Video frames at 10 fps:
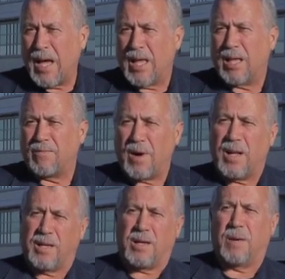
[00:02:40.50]
and then
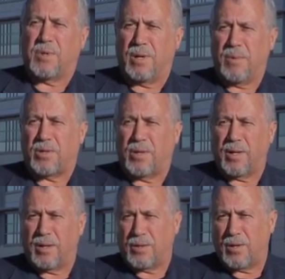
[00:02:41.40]
finally comes
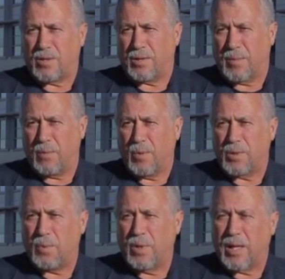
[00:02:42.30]
commissioning of the system, at
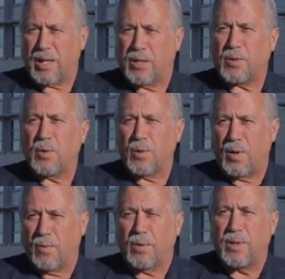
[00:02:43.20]
which point it gets
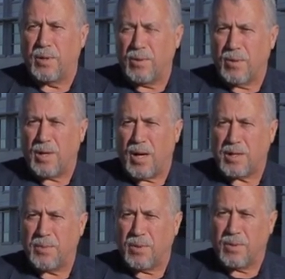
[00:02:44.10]
turned over to the York
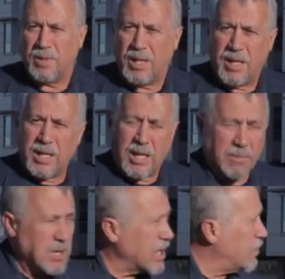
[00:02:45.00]
Hospital.
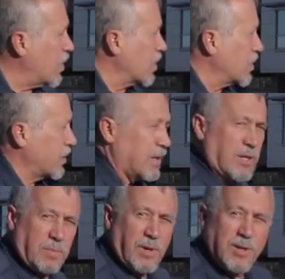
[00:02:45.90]
And I'm kind of partial to
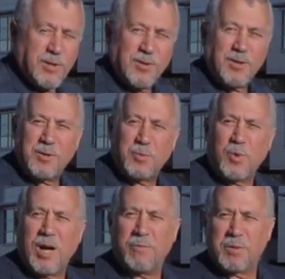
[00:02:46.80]
this place because this
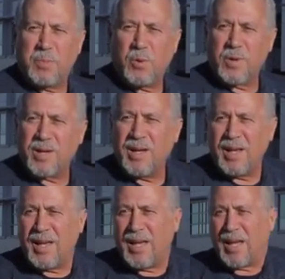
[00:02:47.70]
is where I was born,
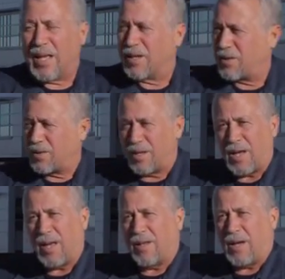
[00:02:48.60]
and this is the
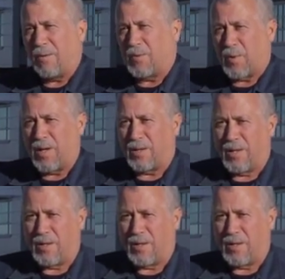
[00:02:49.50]
town that I was raised